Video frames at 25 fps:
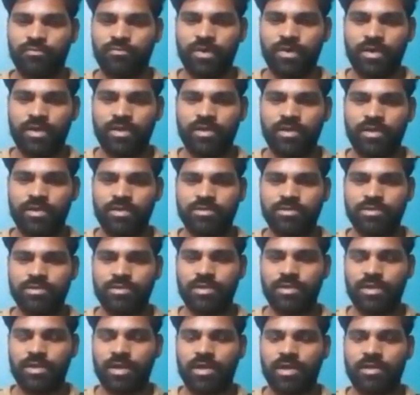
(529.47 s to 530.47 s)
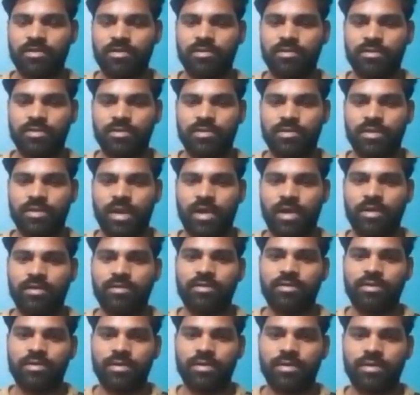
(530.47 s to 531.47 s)
wind energy and
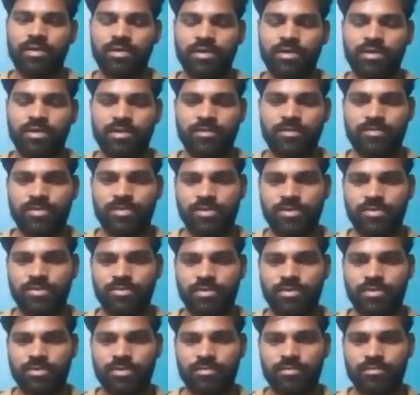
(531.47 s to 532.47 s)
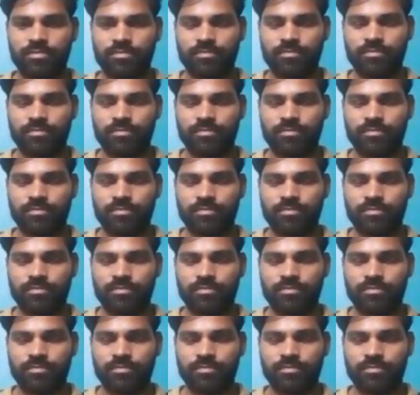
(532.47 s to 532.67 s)
other substitutes.